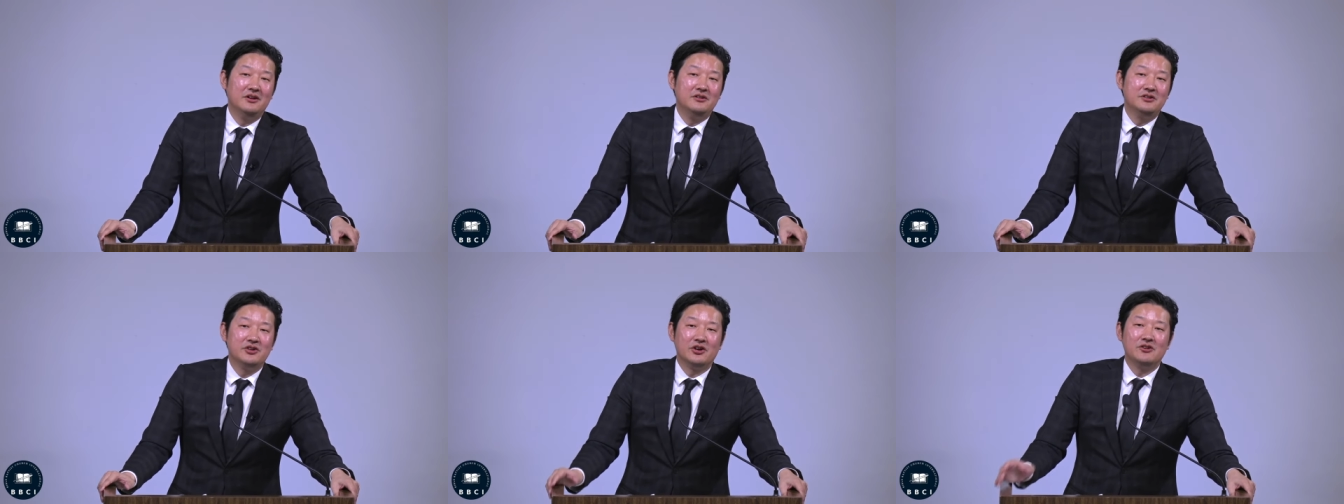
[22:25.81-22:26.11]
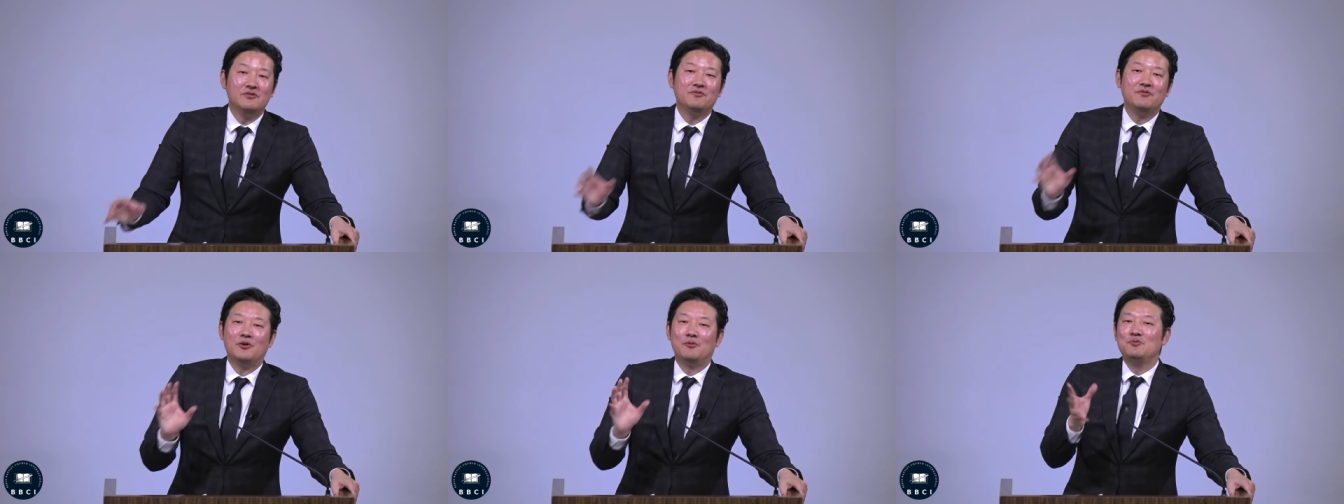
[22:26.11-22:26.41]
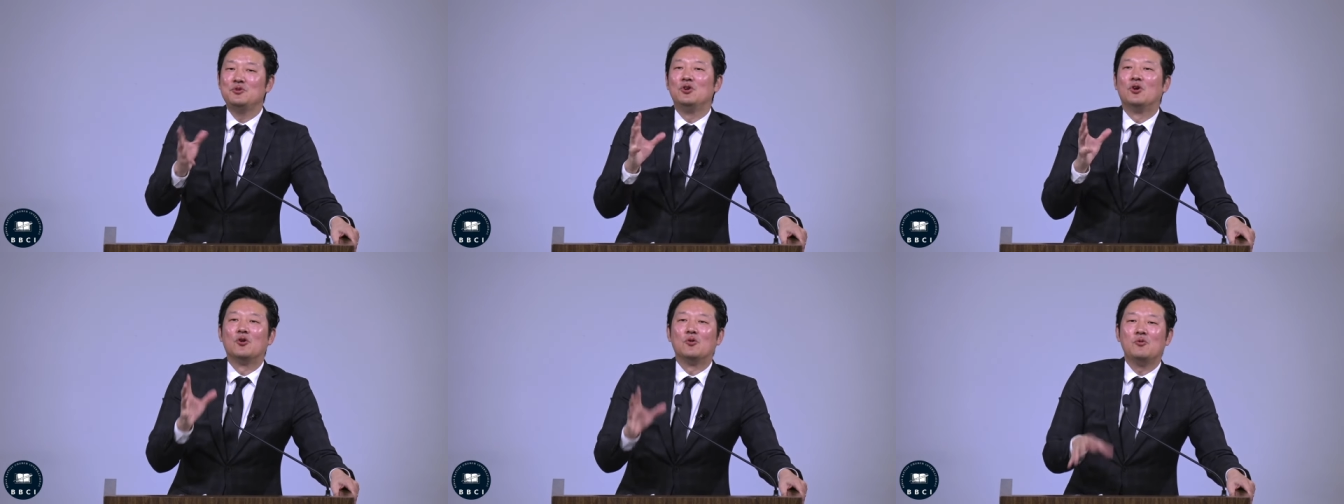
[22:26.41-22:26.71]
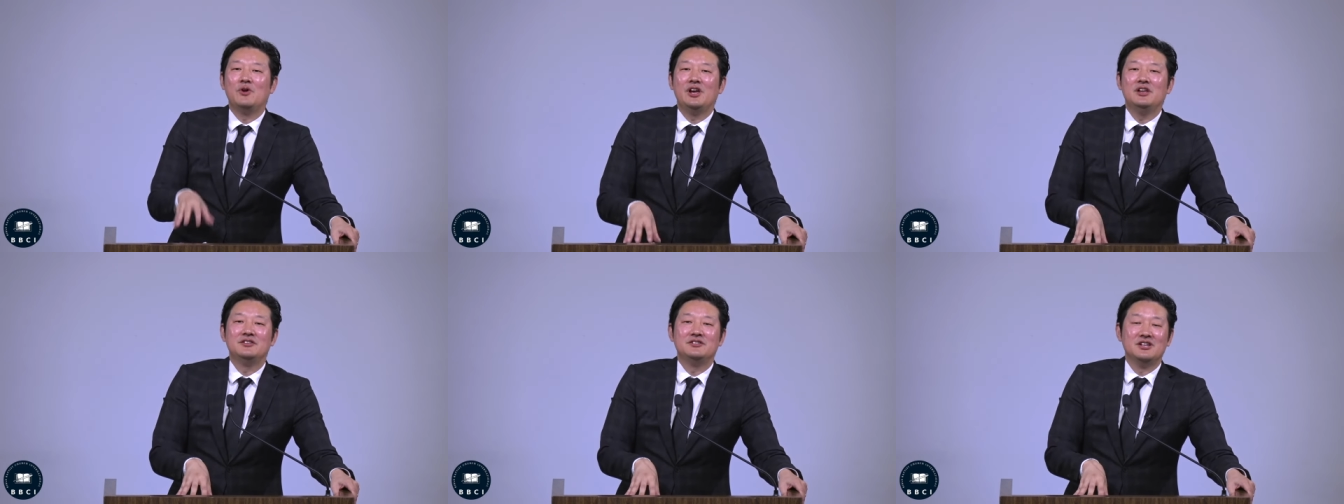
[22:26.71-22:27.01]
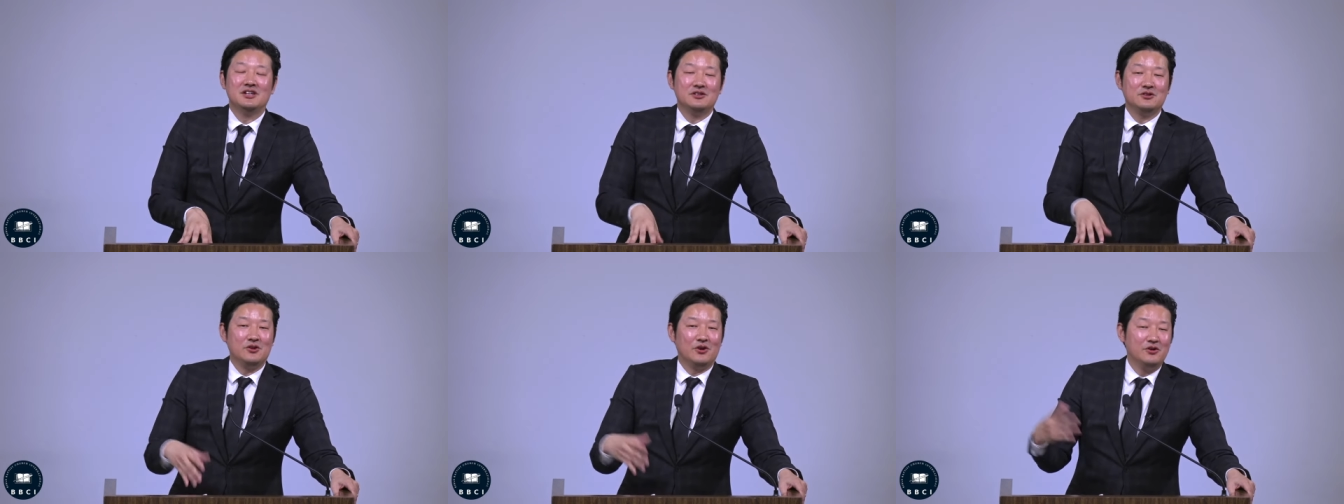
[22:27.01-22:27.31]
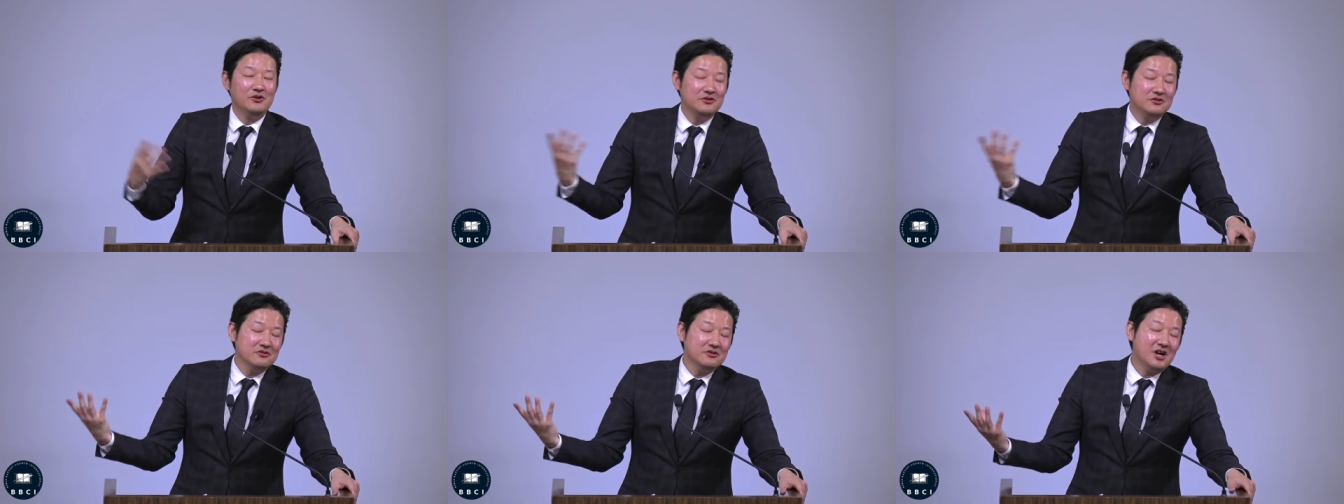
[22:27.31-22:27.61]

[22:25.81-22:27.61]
turn from your ways and turn to